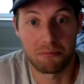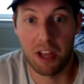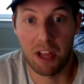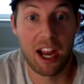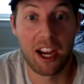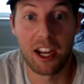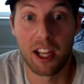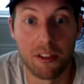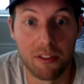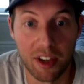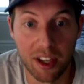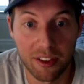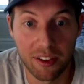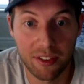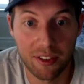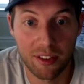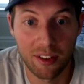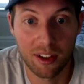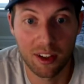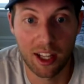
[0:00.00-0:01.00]
any of
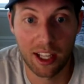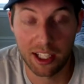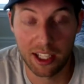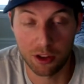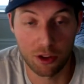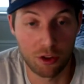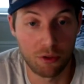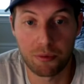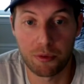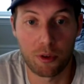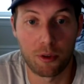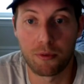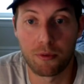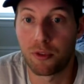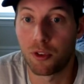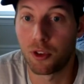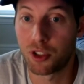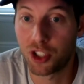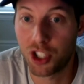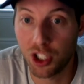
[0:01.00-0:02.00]
us, like for,
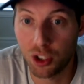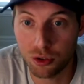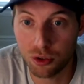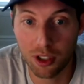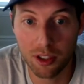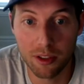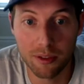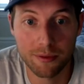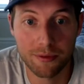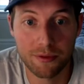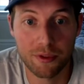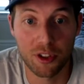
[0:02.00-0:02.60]
for children,